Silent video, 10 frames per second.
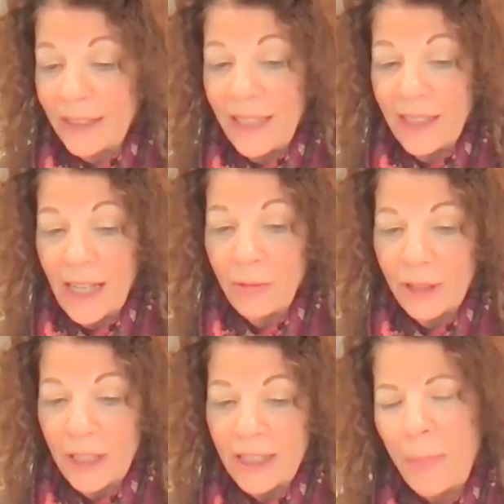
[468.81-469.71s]
And then I
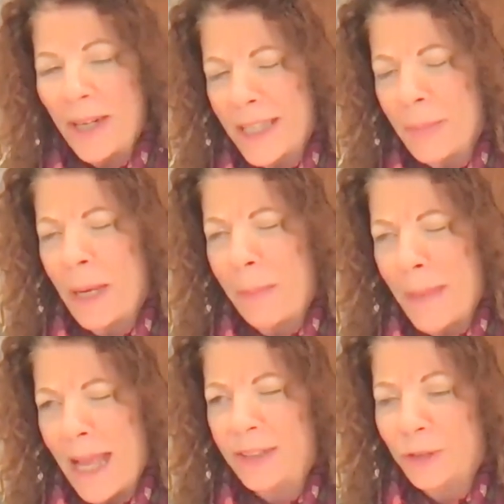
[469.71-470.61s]
realized I better get my
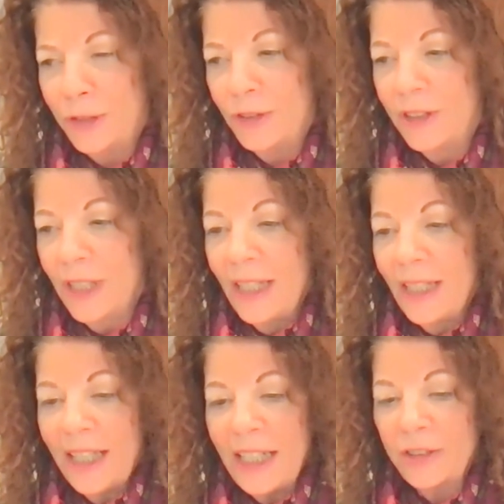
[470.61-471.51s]
master's
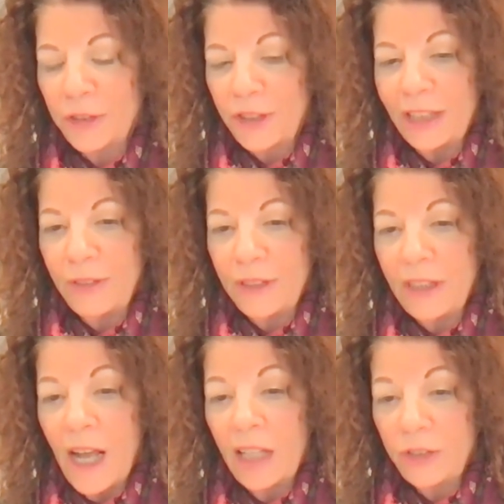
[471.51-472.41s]
in exercise
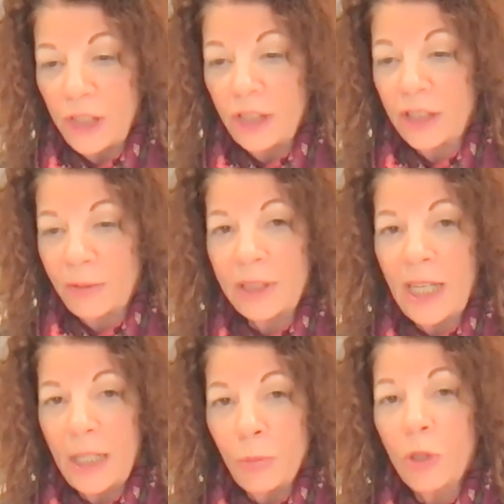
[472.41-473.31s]
physiology, because I was
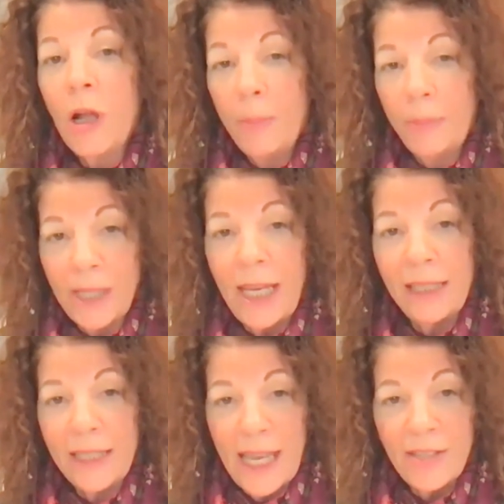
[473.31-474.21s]
getting more
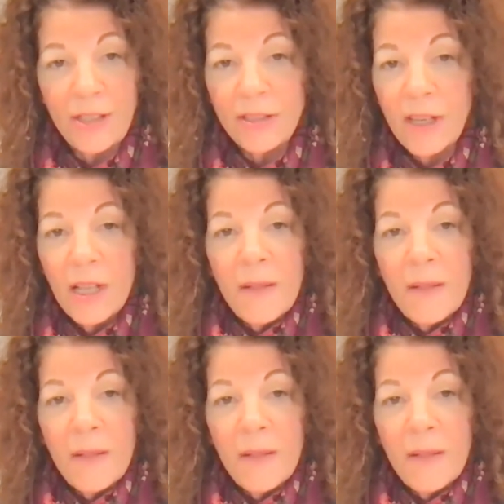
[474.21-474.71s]
complicated cases.